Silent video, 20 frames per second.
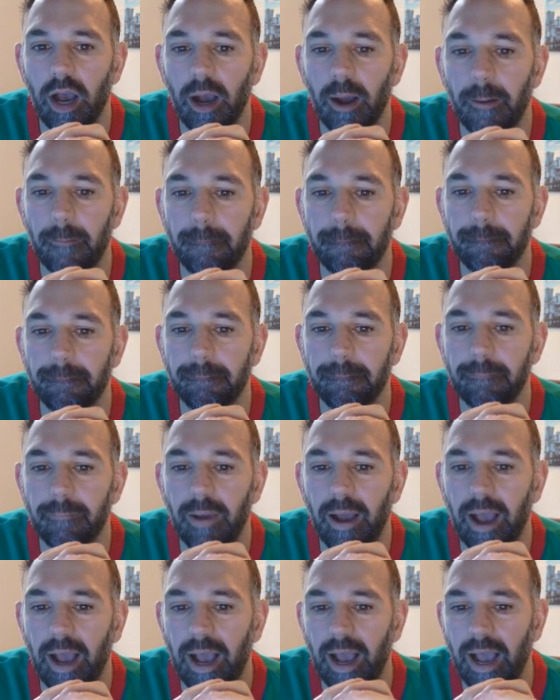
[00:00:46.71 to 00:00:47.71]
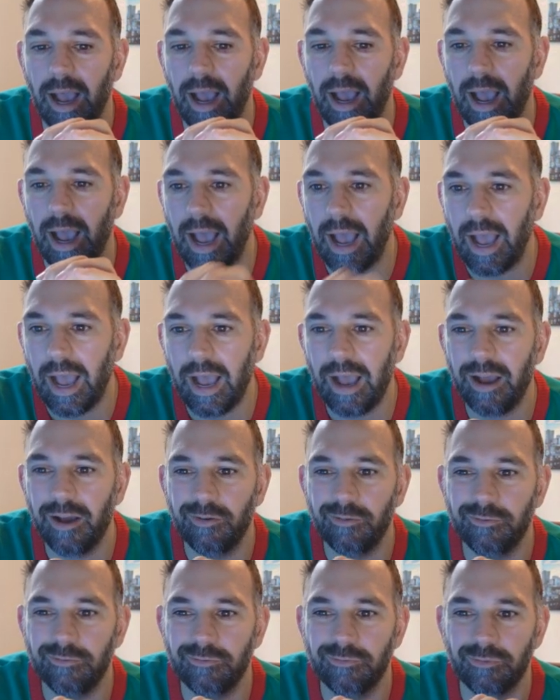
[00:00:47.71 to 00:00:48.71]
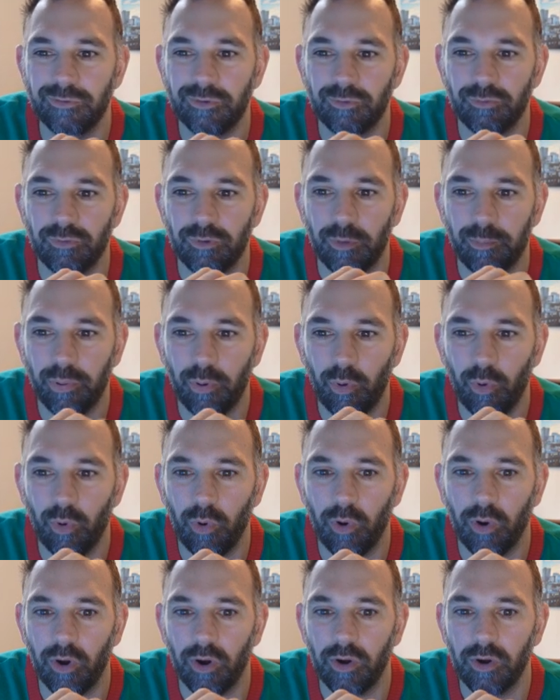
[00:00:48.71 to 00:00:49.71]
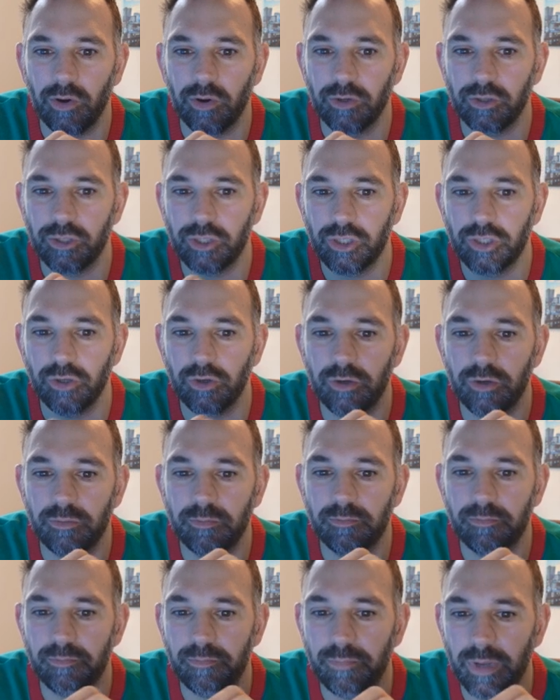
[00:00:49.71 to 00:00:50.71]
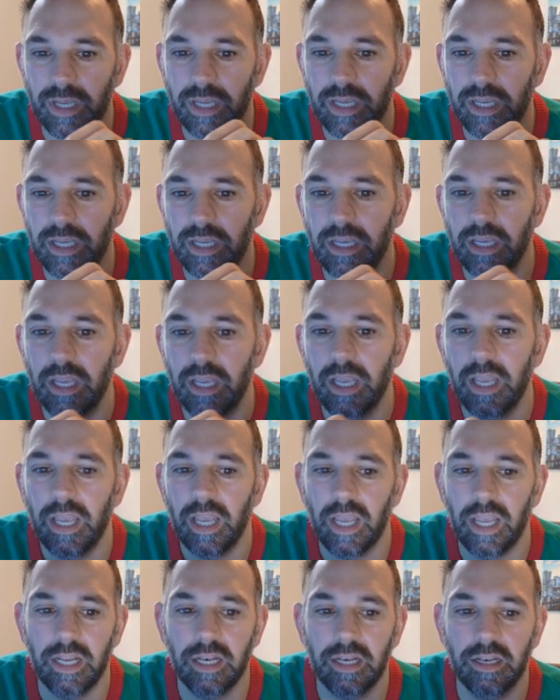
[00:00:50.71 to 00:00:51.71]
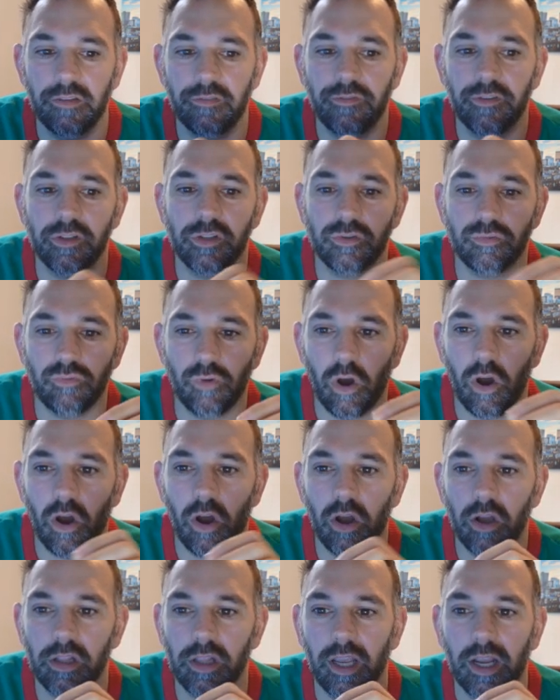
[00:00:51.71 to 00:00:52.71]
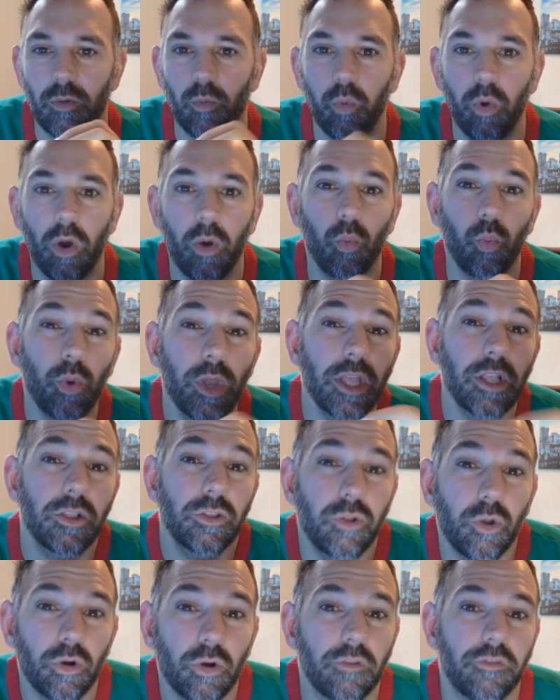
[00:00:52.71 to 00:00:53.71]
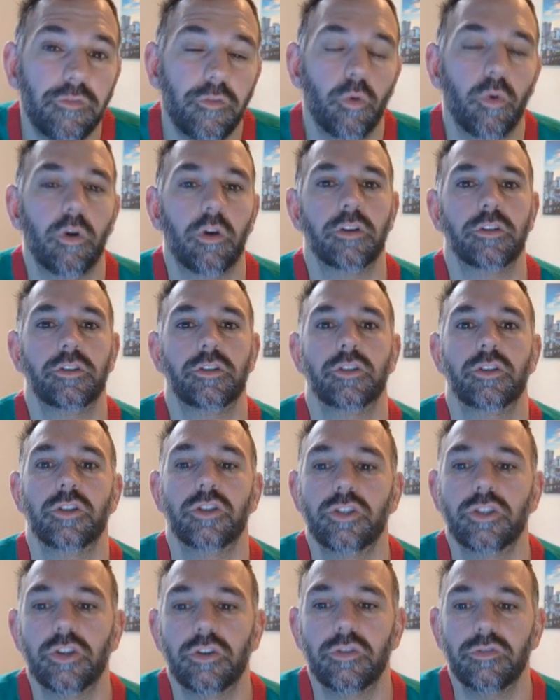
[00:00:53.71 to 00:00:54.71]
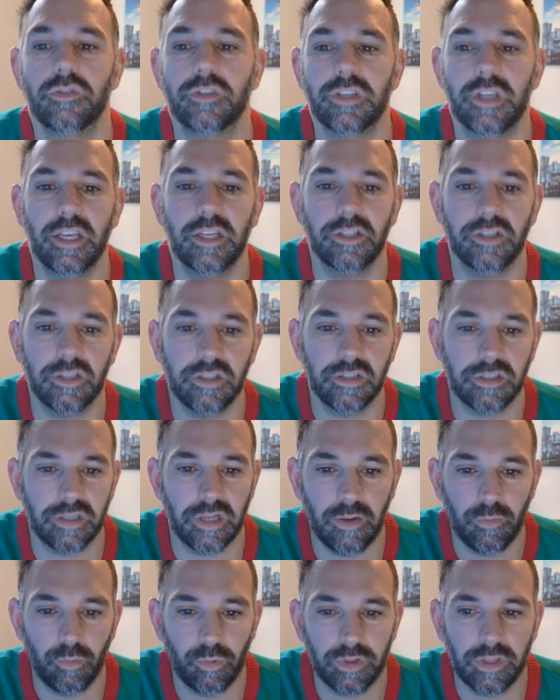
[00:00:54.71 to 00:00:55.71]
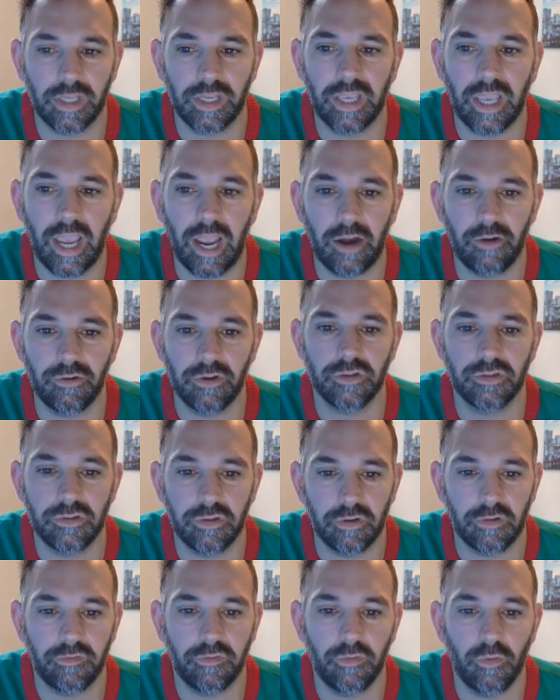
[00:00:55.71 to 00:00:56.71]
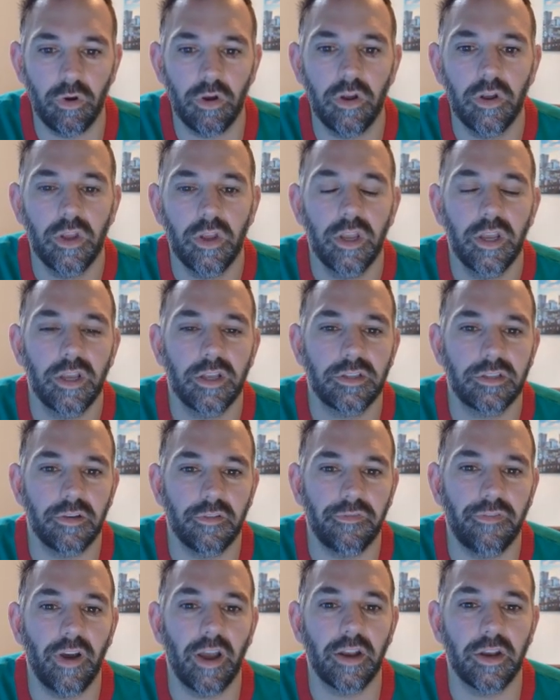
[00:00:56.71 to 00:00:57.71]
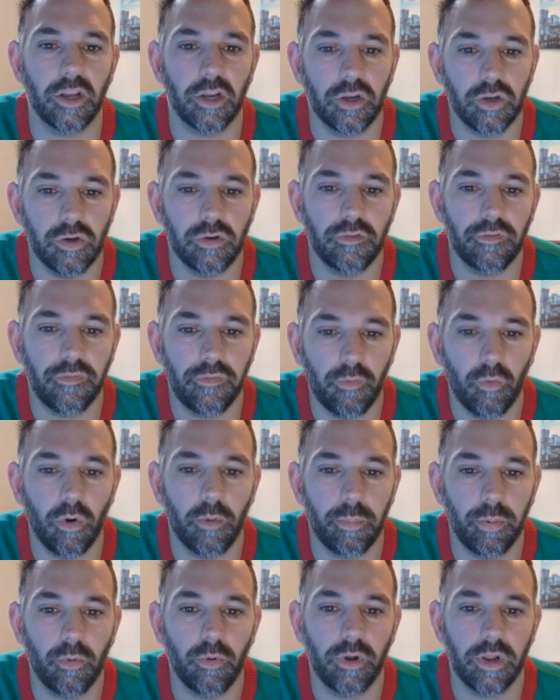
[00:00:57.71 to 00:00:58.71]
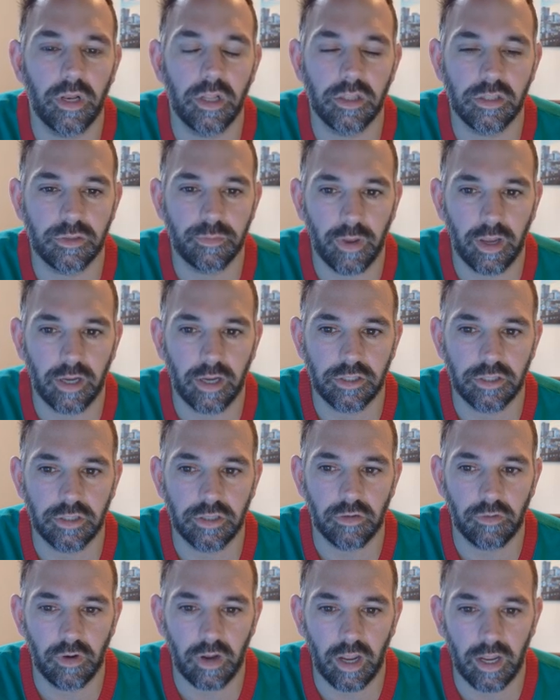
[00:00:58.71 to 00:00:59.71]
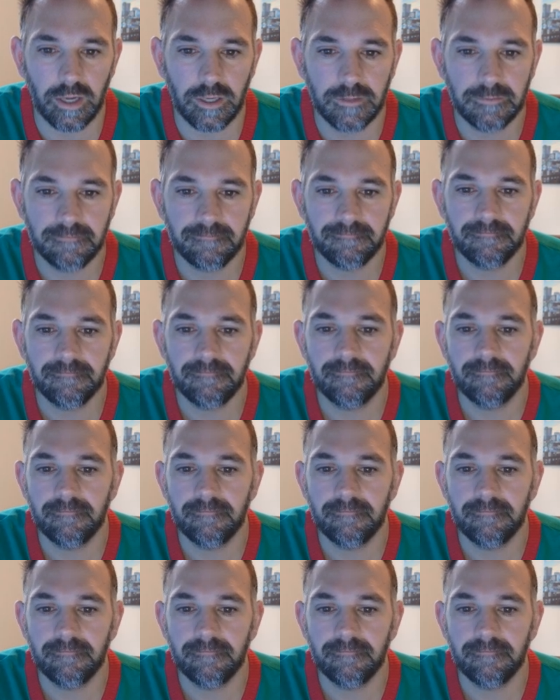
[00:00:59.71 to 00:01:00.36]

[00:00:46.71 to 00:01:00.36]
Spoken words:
how the report should be, and if it's wrong, like what we look for as an insurance agent and what the carriers look for to find a good 4-point inspection, okay?